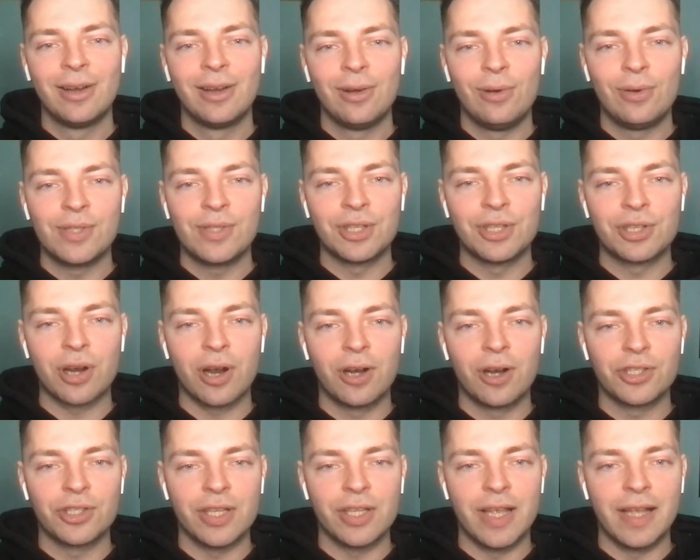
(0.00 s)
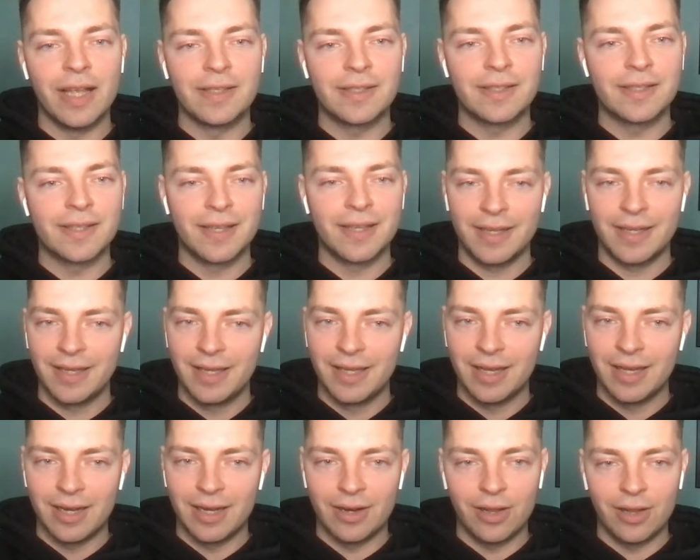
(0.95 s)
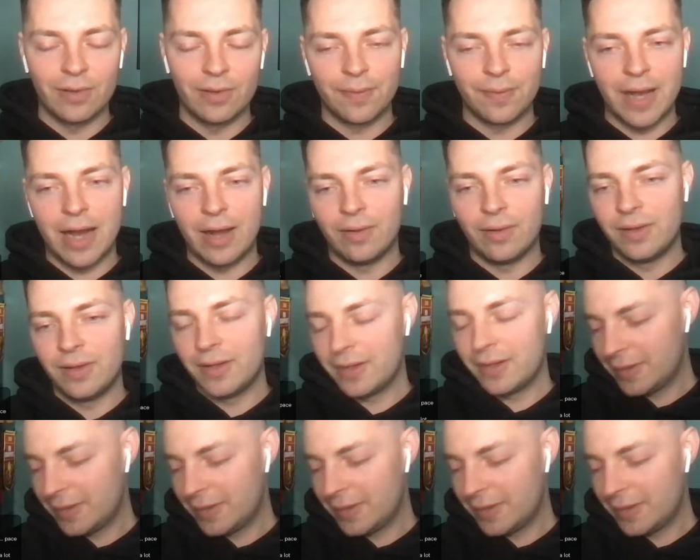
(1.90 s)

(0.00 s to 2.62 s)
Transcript: Who's in charge of this? Another foul.